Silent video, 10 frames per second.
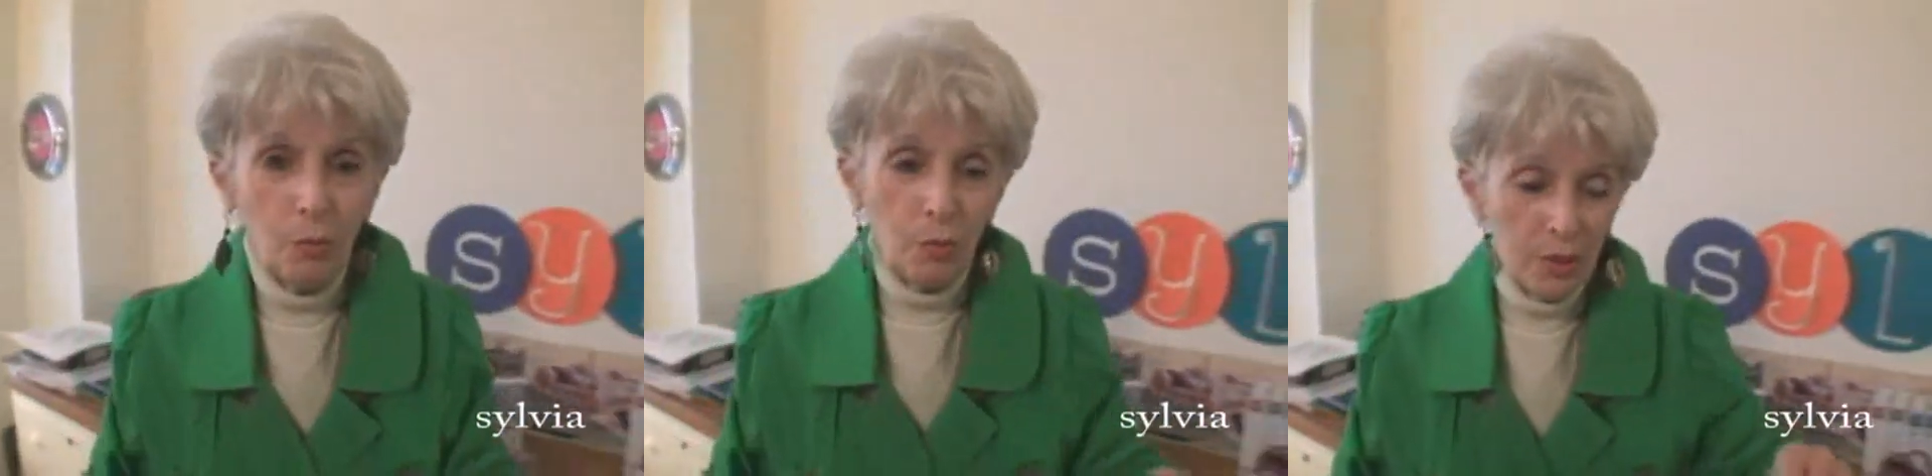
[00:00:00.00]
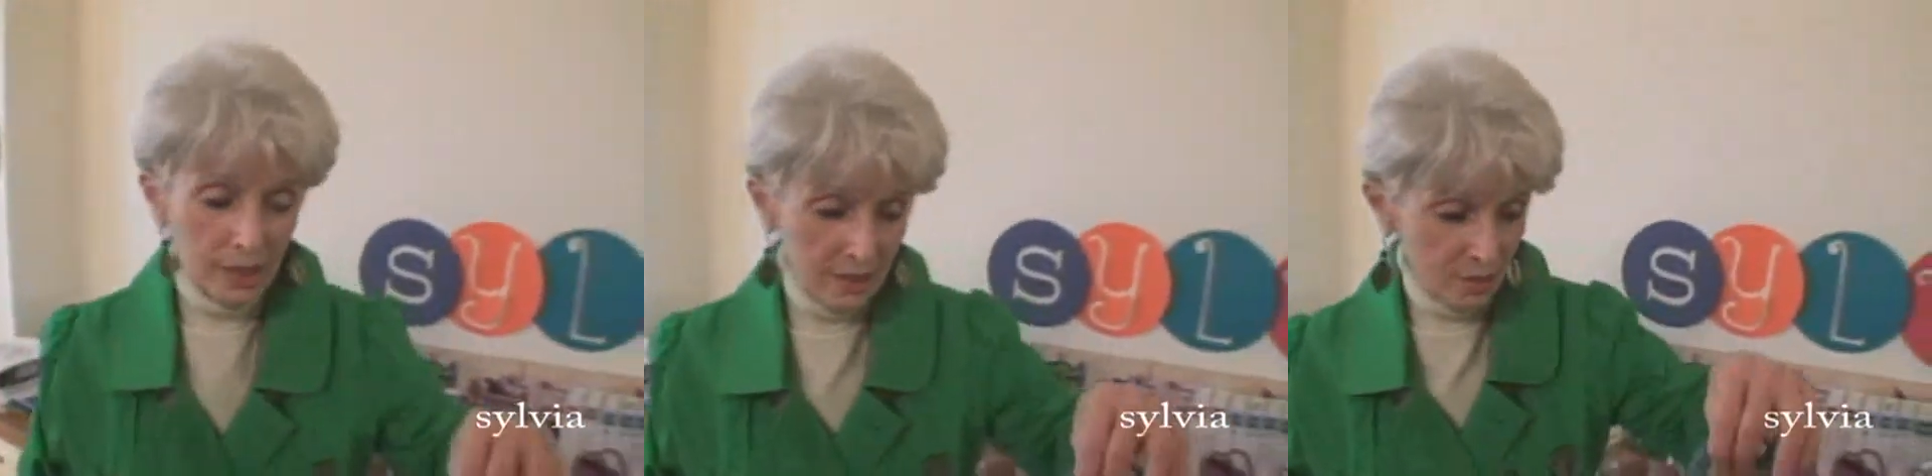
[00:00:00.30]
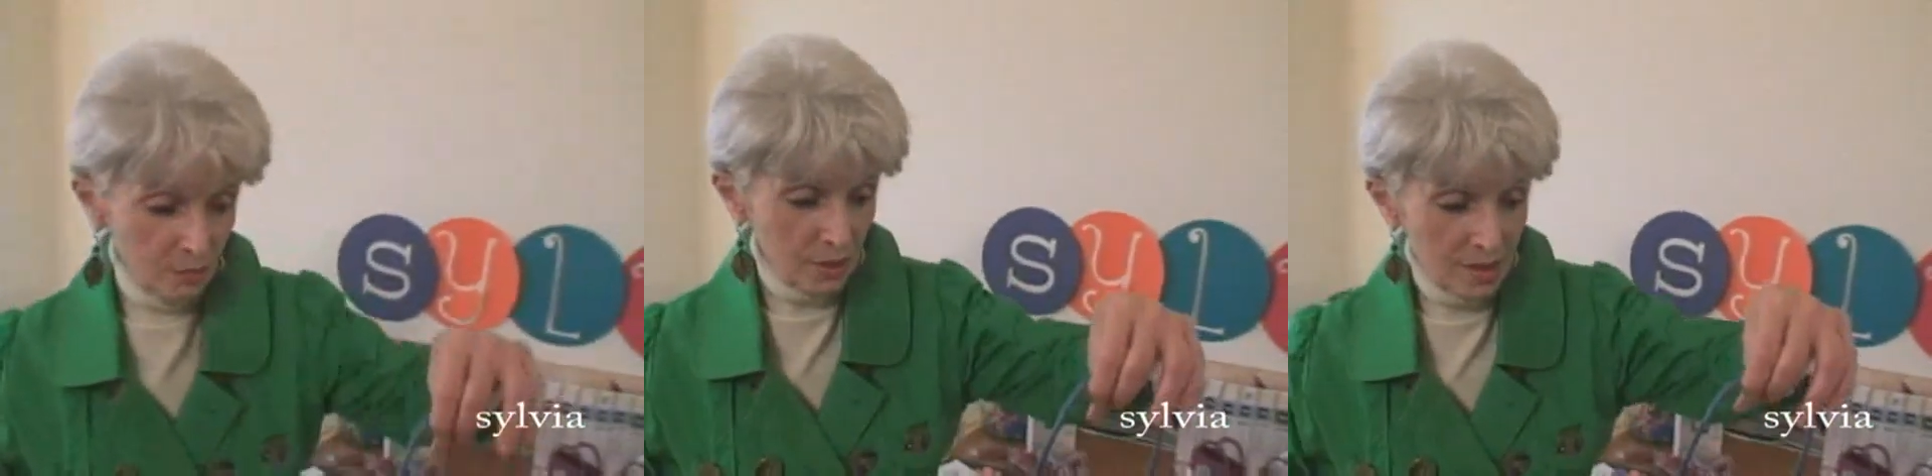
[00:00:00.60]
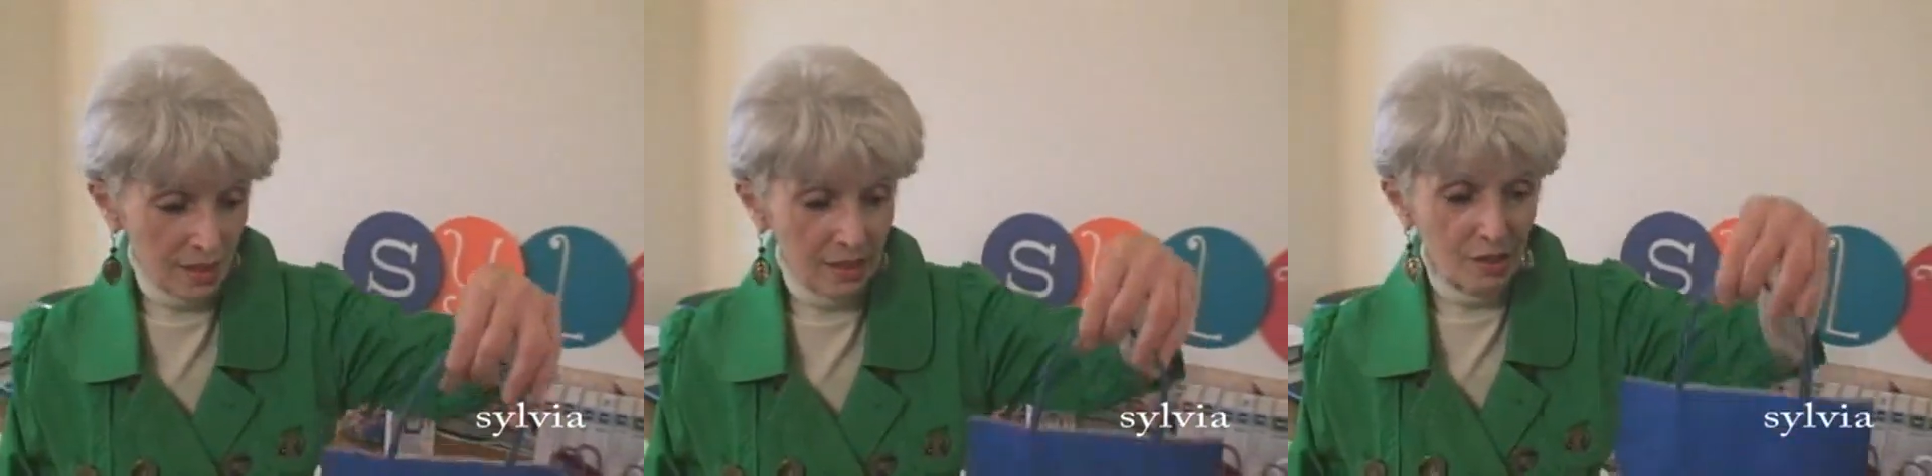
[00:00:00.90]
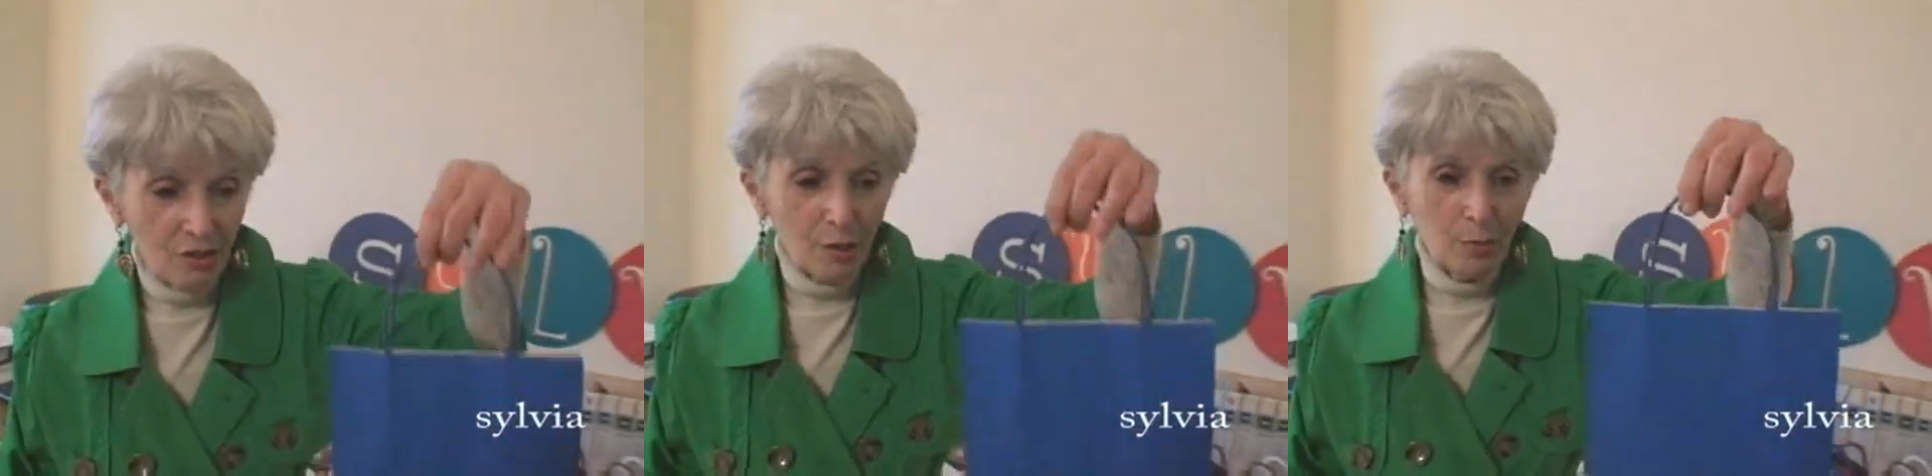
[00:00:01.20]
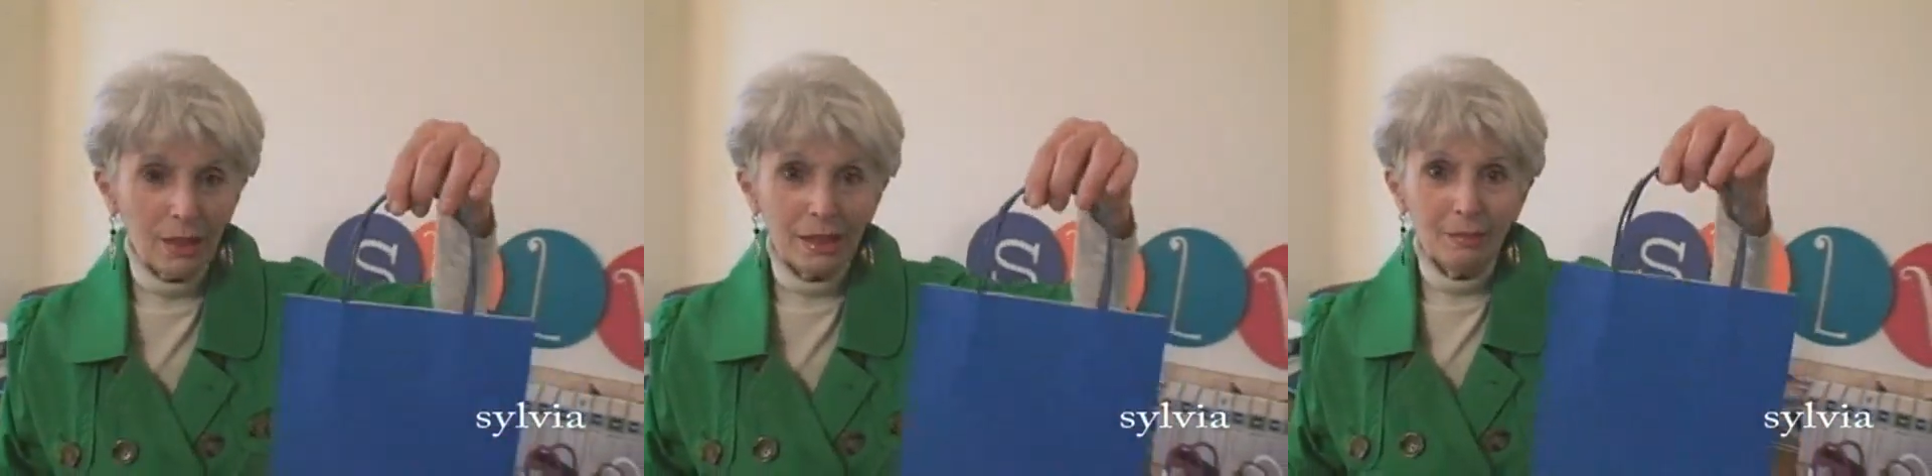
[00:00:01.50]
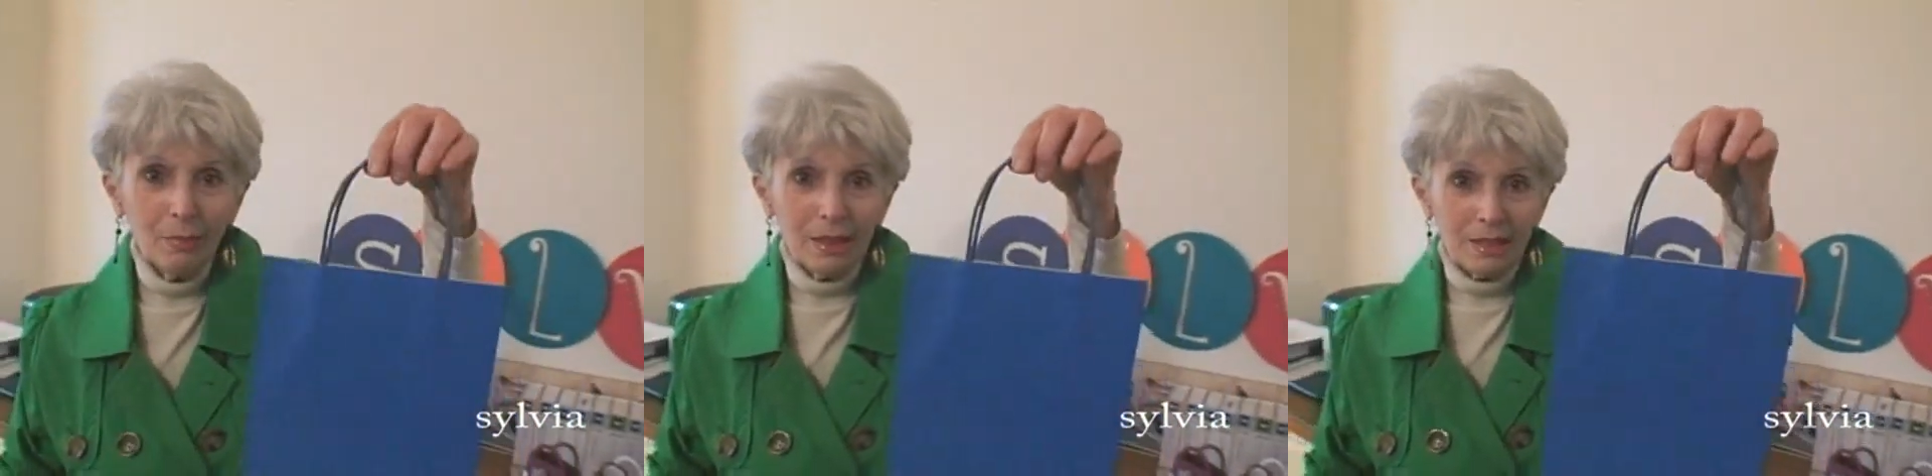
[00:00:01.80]
What I did was I took a
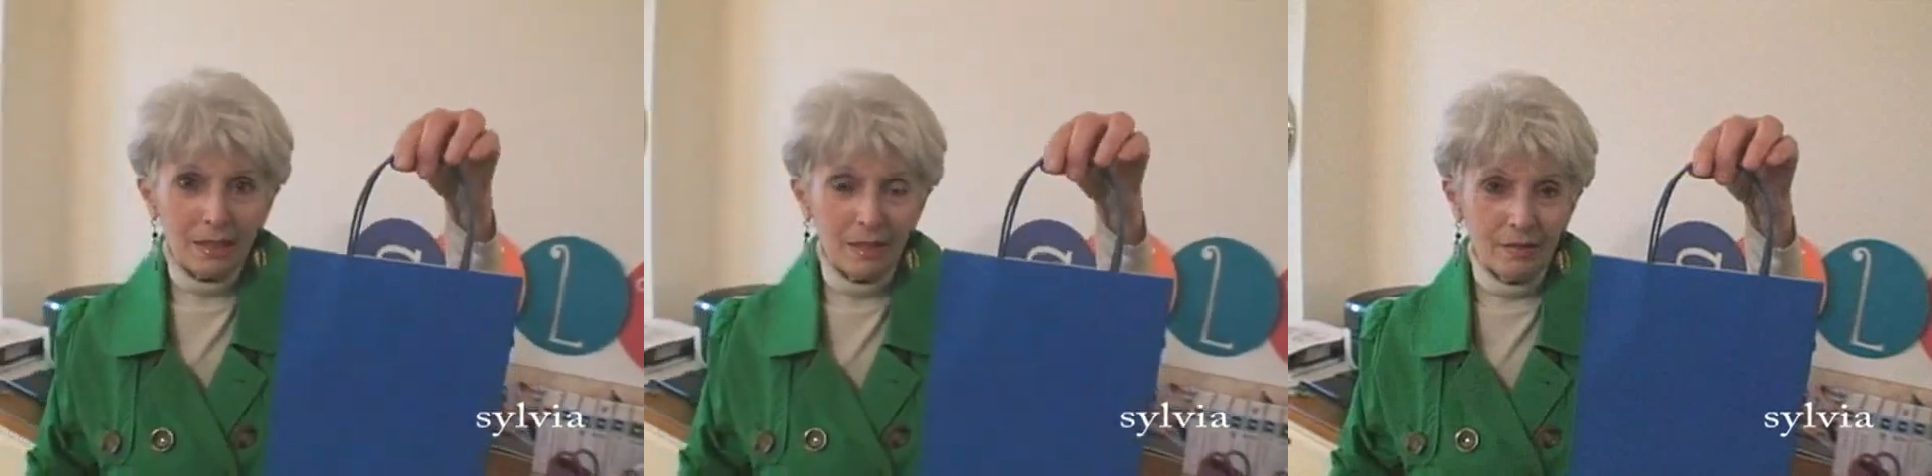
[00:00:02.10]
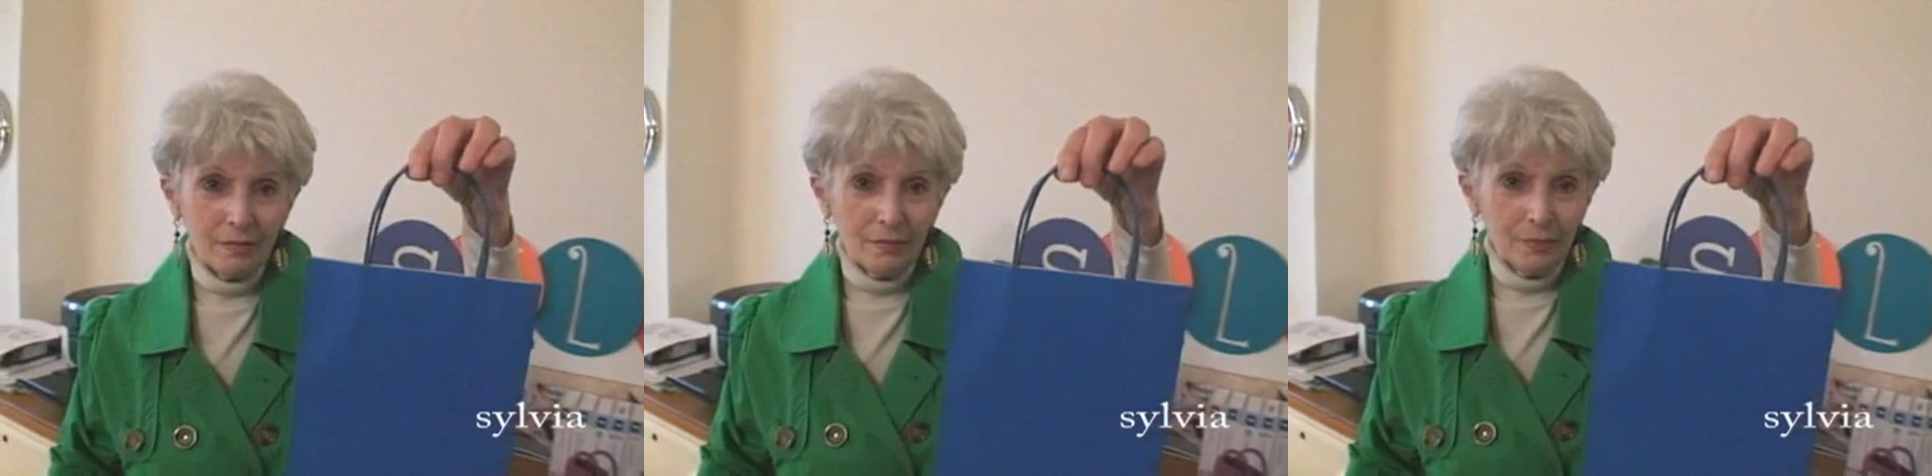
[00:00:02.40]
plain basket,